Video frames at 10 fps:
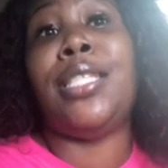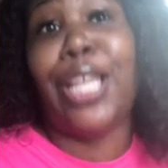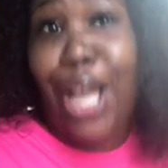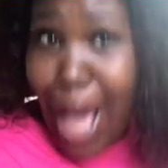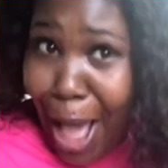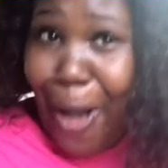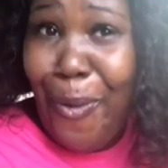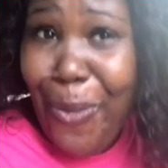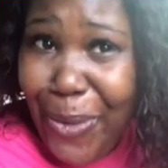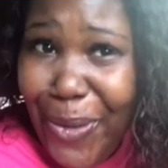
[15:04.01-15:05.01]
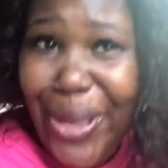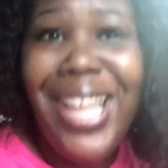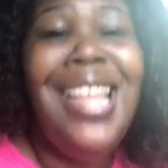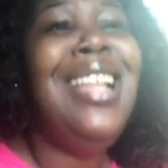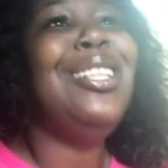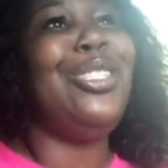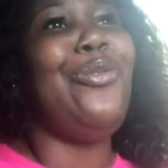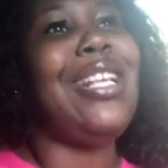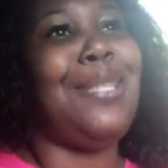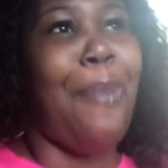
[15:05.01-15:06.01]
to go
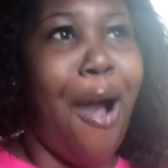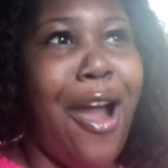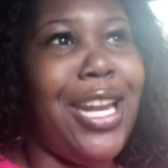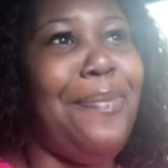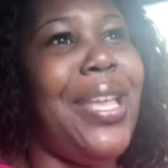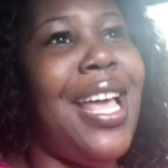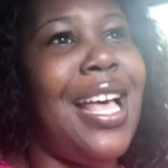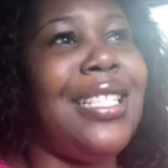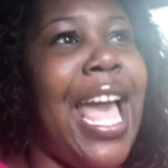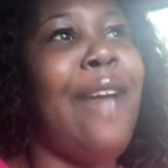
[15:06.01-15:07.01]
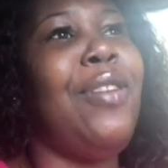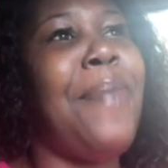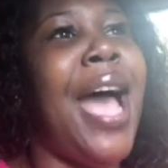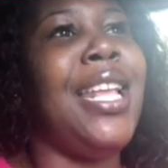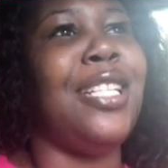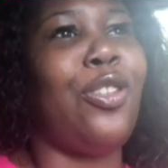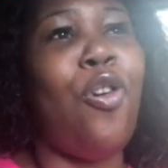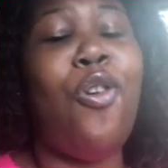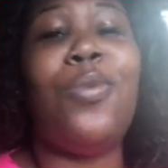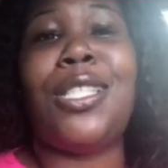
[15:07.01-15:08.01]
to this party because everybody in
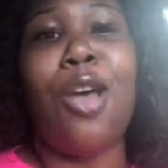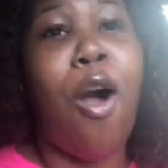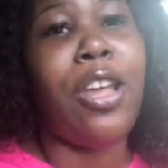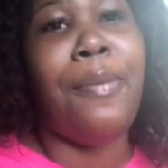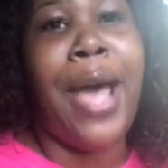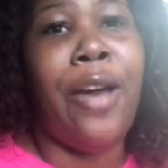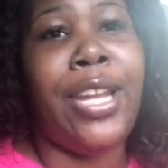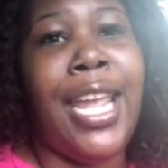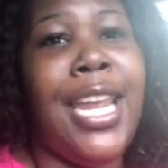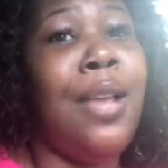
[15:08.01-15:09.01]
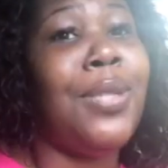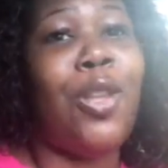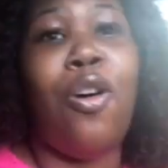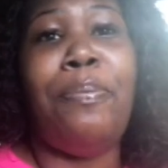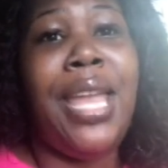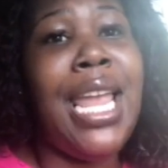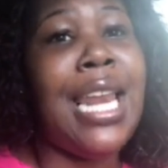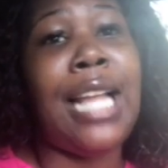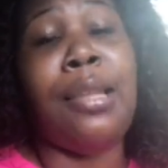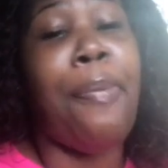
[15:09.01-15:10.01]
school was talking about it, and it was going to be
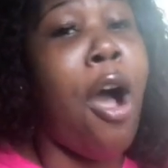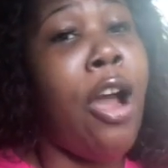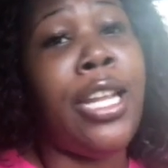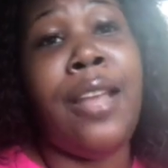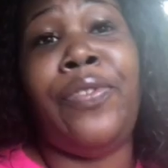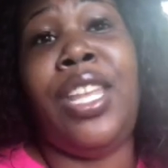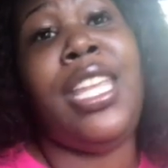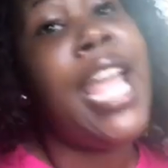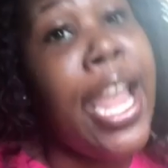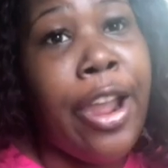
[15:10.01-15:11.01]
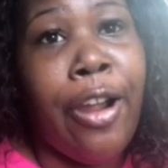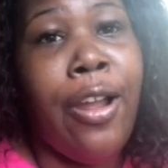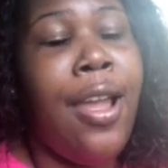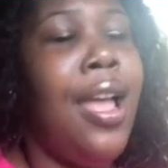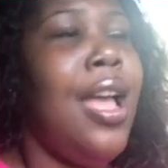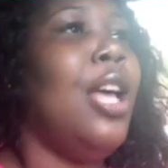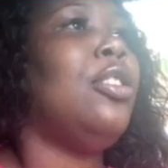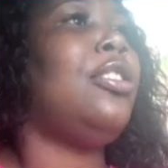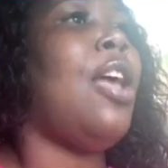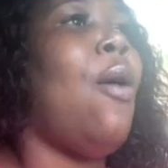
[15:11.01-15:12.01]
like the party of the year.
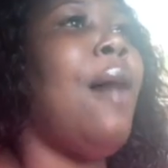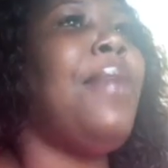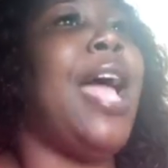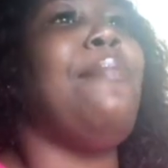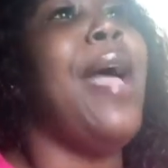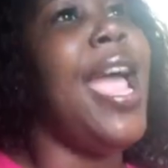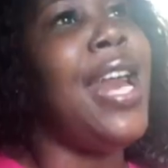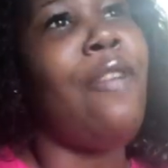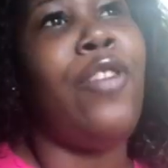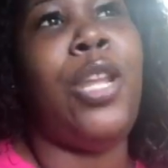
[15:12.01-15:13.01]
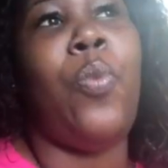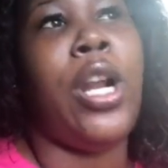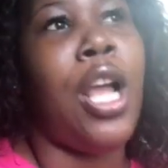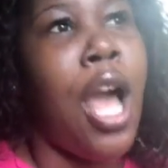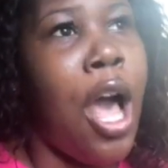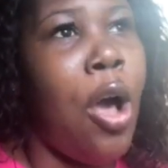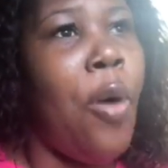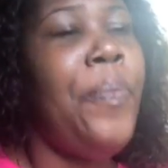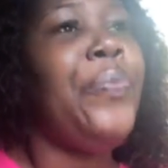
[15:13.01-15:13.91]
So I'm like, man, I really want to go.